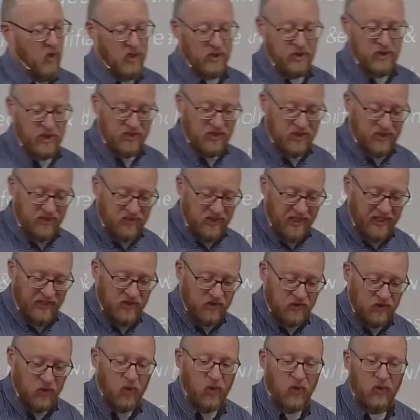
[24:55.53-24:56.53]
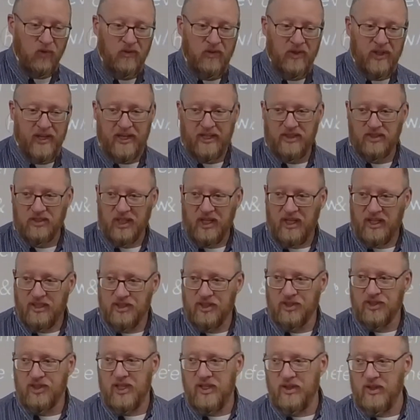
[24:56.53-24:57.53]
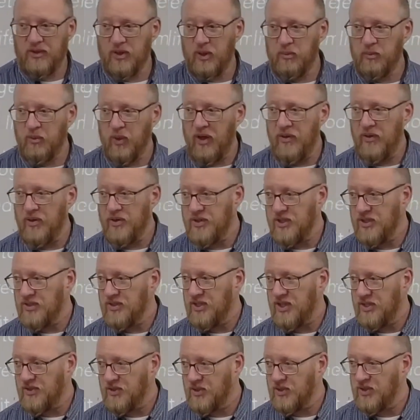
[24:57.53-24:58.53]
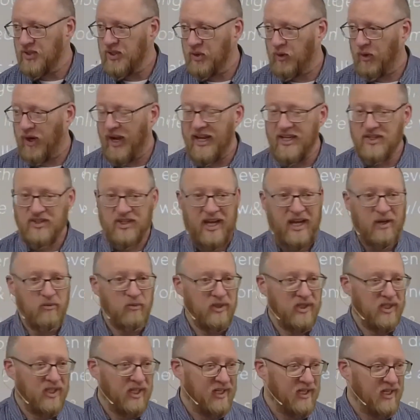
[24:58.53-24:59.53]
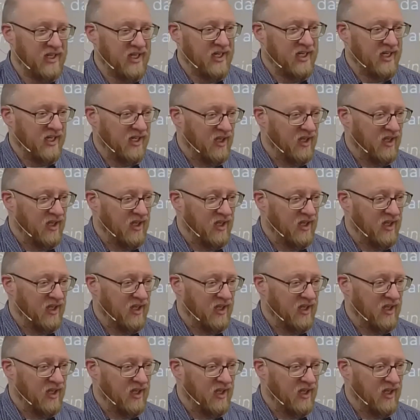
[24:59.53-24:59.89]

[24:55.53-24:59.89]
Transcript: just as they sold things to see that their brothers and sisters in Christ had what they needed.